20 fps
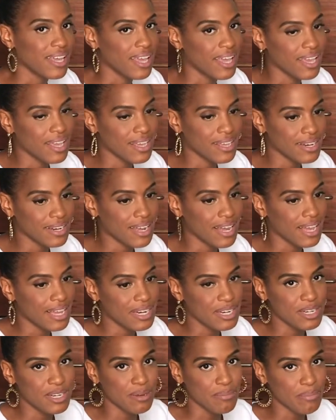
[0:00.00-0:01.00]
And I
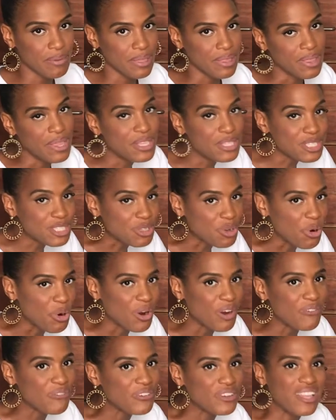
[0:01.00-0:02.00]
ended up in the
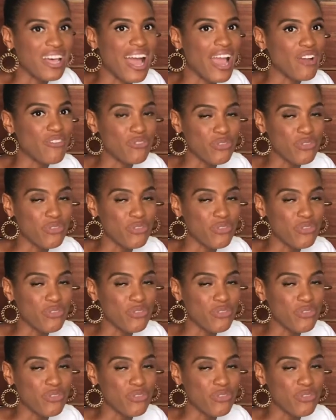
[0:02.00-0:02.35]
store for like